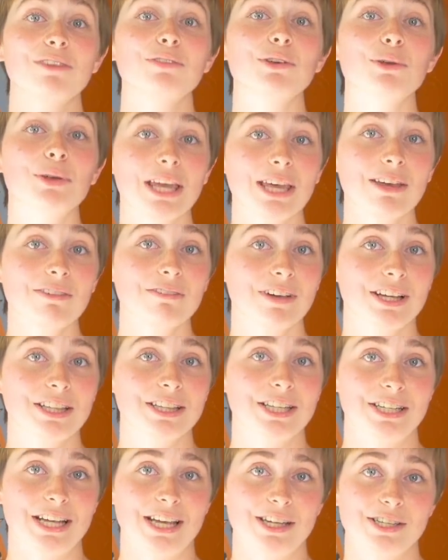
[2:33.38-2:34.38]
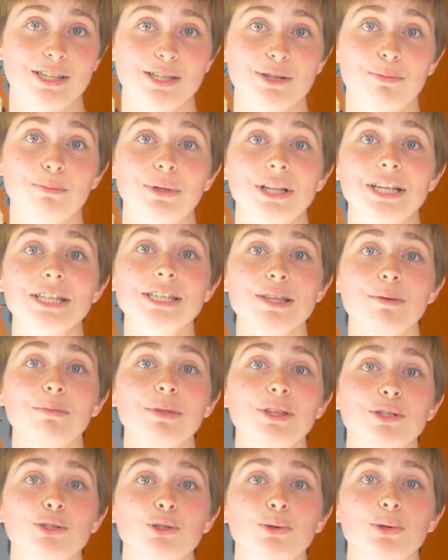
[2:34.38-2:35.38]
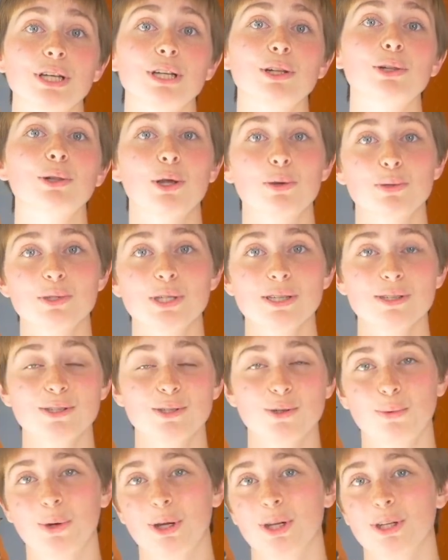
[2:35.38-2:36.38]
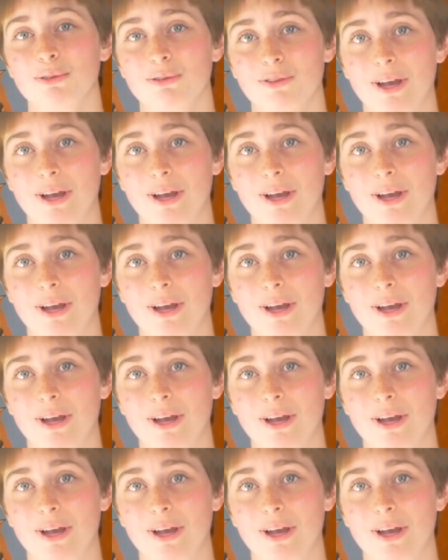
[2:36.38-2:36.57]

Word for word: If you can't find the nest, place them in the tree closest to where you